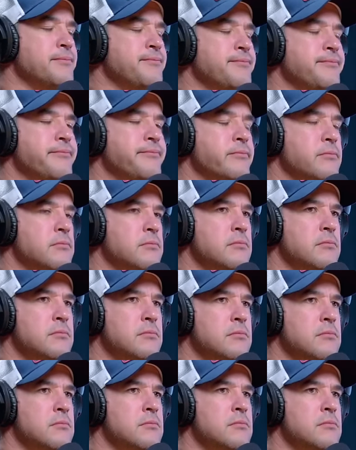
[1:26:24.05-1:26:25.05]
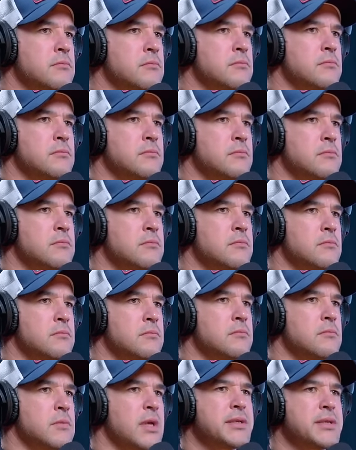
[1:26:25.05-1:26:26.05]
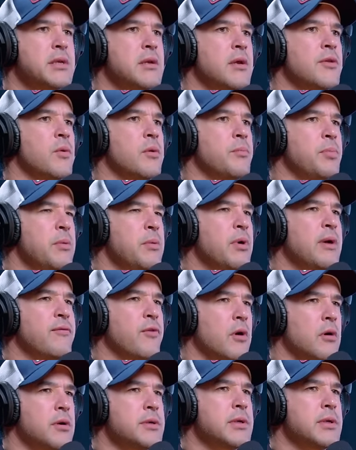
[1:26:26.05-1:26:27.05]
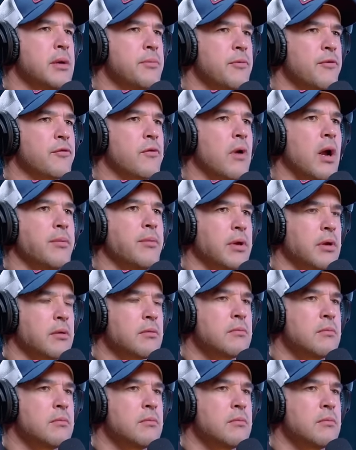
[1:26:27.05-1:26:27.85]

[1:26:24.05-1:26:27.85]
I don't know. That's another one people have a hard time describing.